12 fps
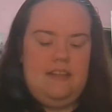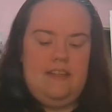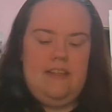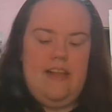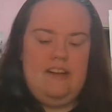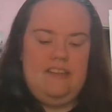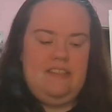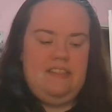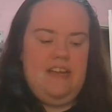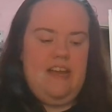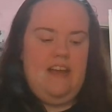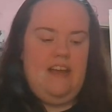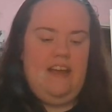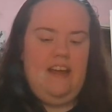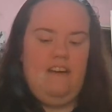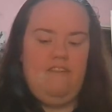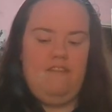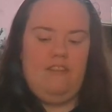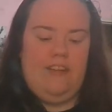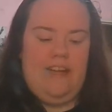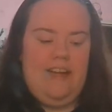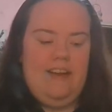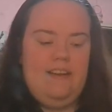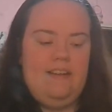Then
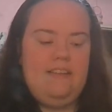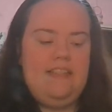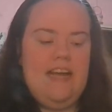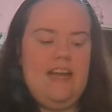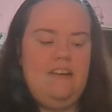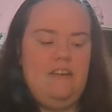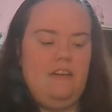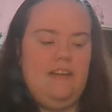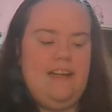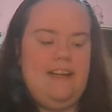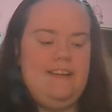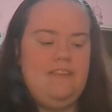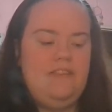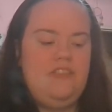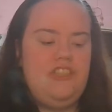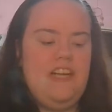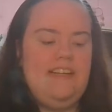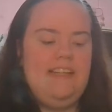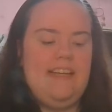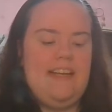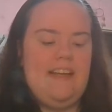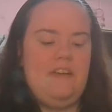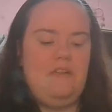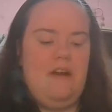carefully, tenderly, gently
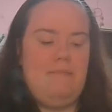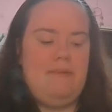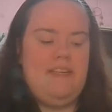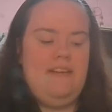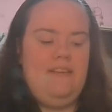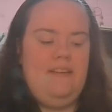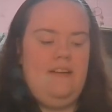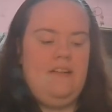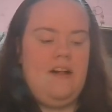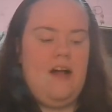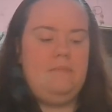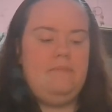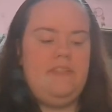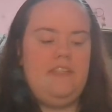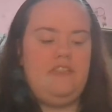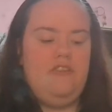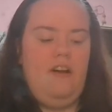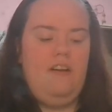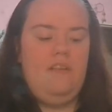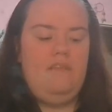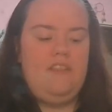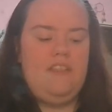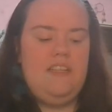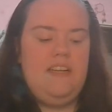he crept up to the trunk
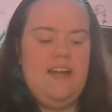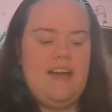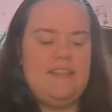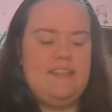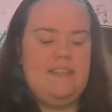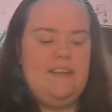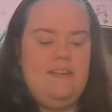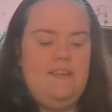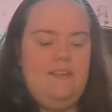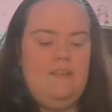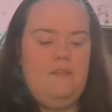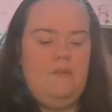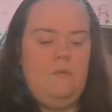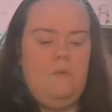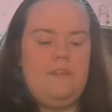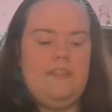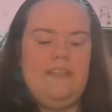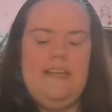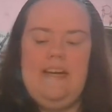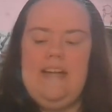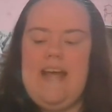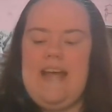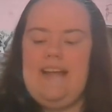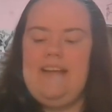to the nest where the little
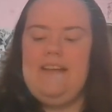egg